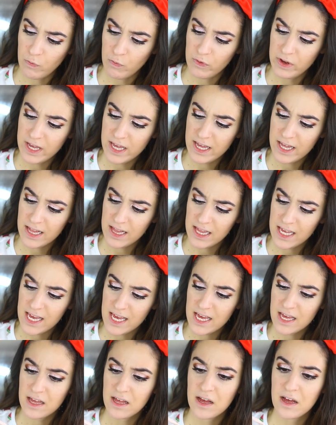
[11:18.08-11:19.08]

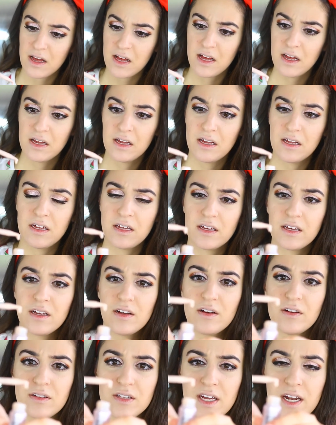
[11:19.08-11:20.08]
really,
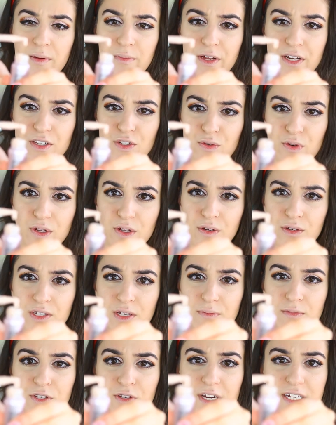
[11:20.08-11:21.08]
hold on, I'm gonna do a close
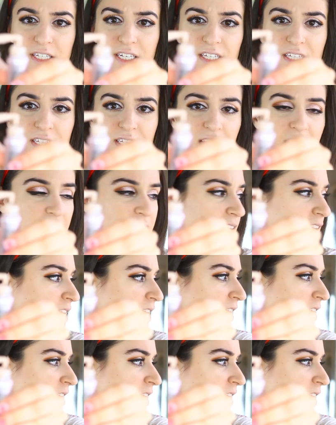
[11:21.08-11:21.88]
up so you guys can see.